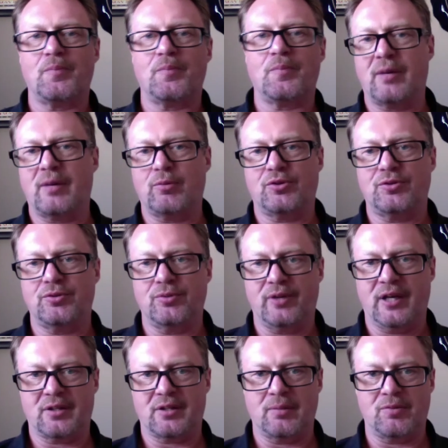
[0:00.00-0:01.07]
I was able to
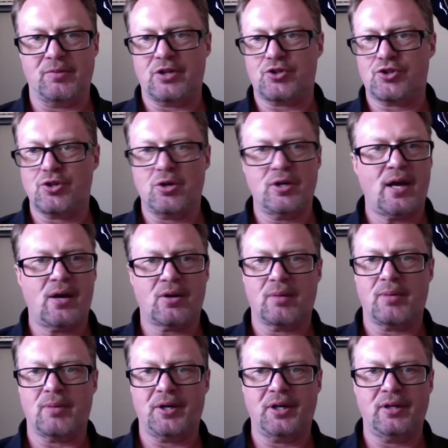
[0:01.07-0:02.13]
get them to say, sure, yeah,
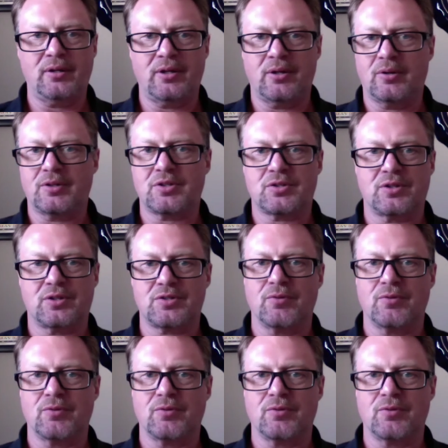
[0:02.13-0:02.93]
come on in, let's